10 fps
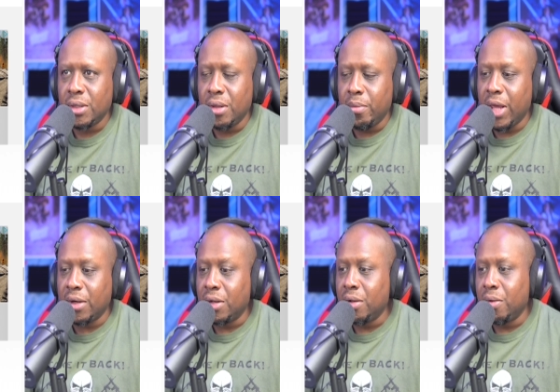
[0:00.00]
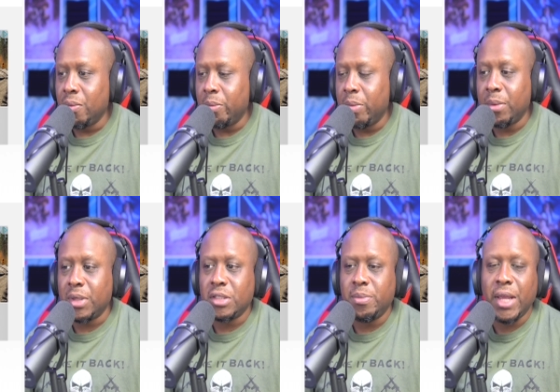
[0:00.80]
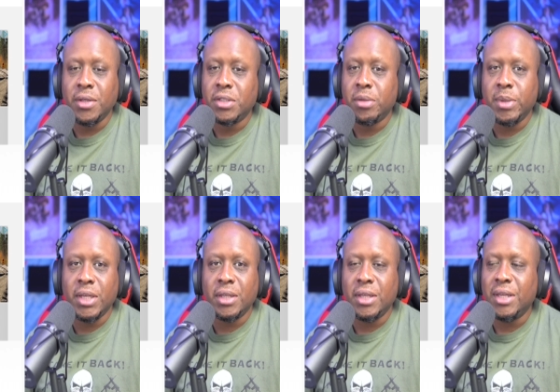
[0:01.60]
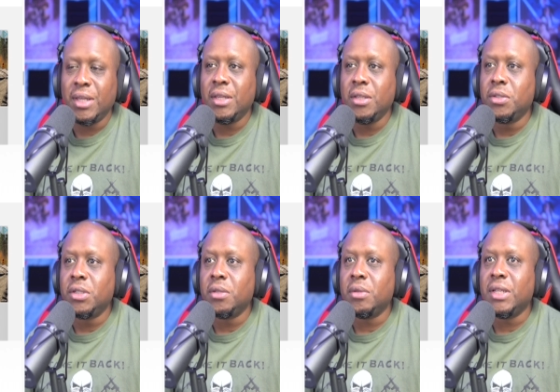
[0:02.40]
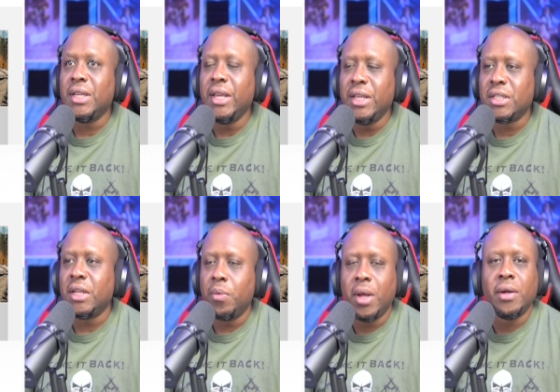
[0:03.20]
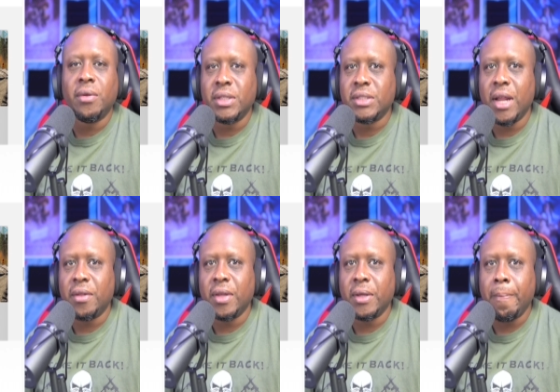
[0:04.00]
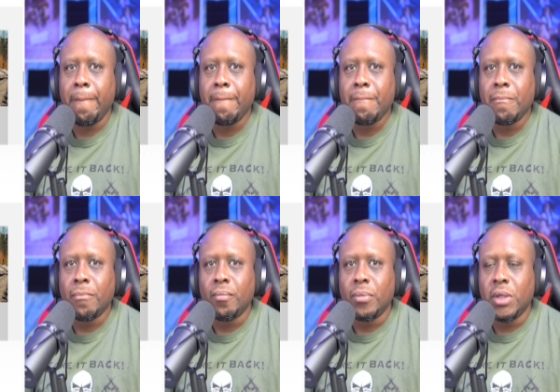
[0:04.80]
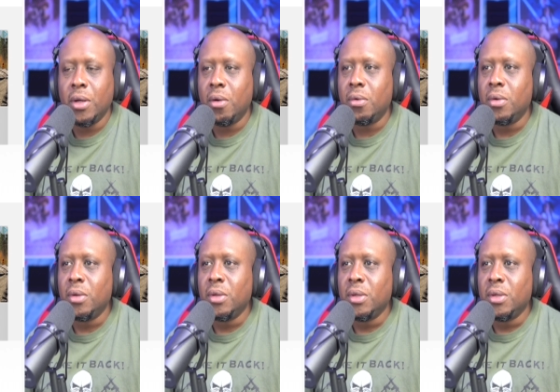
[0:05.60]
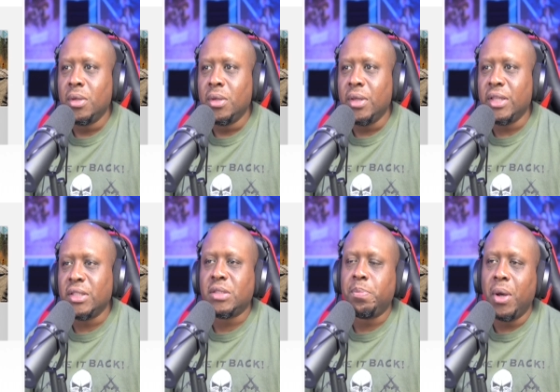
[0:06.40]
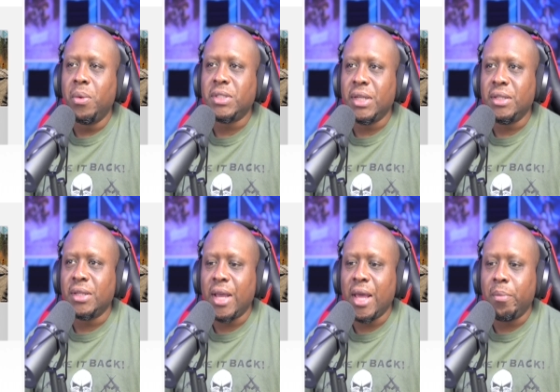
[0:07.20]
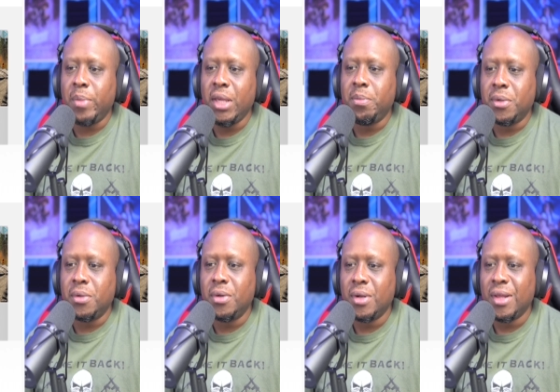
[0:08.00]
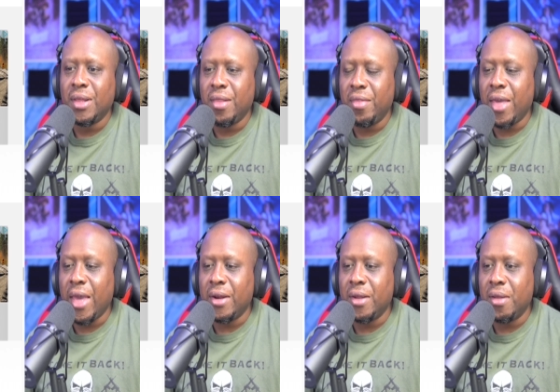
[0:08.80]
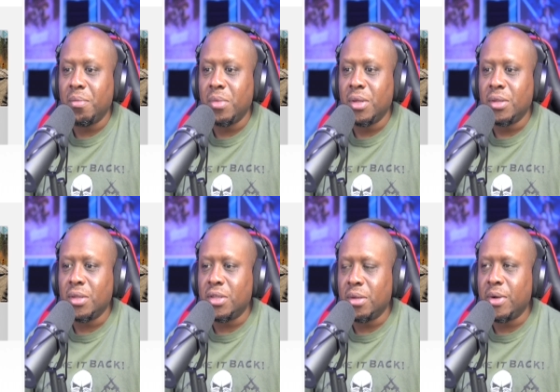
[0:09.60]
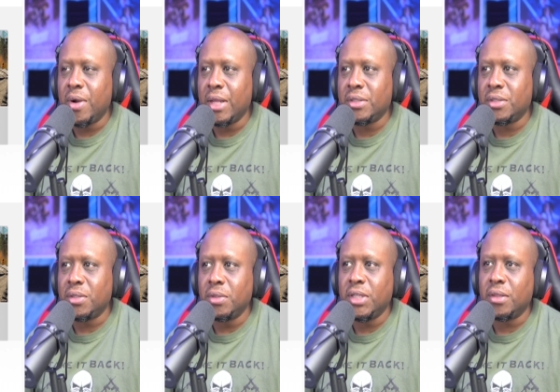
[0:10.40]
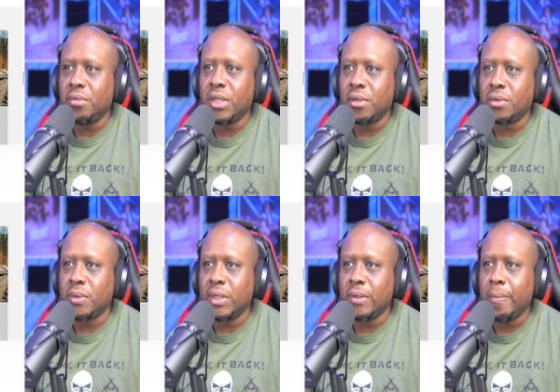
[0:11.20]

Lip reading: Man, Republicans, man, you should easily run on this kind of thing. You know, exposing the kind of people that the Democrats associate themselves with.